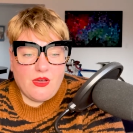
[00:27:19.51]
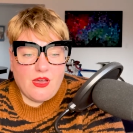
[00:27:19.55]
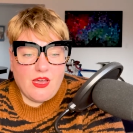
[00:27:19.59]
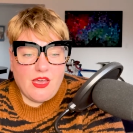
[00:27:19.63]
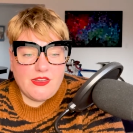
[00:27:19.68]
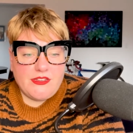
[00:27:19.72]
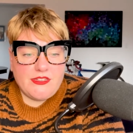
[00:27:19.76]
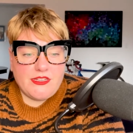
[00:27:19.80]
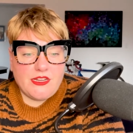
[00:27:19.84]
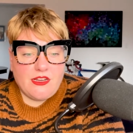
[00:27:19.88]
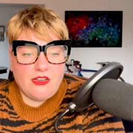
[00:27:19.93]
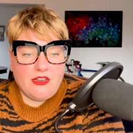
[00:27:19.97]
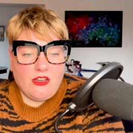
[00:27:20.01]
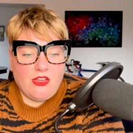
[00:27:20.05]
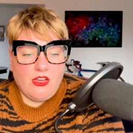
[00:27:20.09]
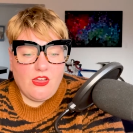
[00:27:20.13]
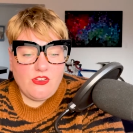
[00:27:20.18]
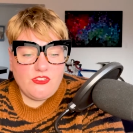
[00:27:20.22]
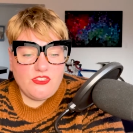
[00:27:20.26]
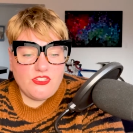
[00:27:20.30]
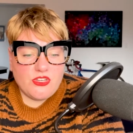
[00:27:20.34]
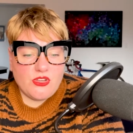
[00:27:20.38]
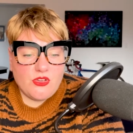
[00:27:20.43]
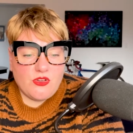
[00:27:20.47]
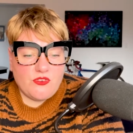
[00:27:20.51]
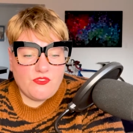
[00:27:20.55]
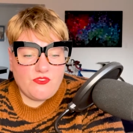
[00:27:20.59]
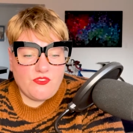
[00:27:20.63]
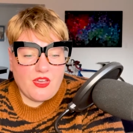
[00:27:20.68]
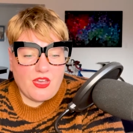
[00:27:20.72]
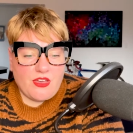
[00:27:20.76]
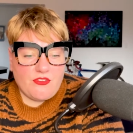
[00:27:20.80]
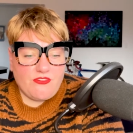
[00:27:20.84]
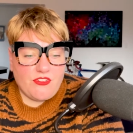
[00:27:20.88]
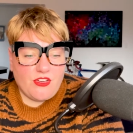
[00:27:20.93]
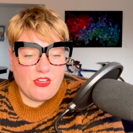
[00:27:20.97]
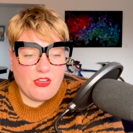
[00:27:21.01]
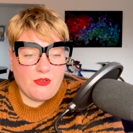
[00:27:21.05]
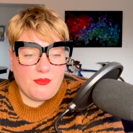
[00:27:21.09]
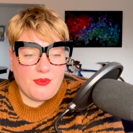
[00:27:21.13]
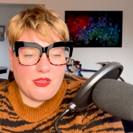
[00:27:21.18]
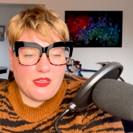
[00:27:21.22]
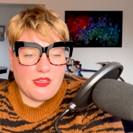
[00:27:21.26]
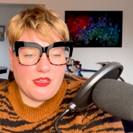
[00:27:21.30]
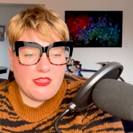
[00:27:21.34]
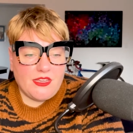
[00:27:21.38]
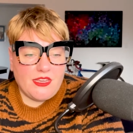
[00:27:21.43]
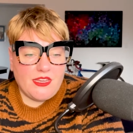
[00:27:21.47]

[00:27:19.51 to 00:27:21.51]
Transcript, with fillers: ideological fat phobia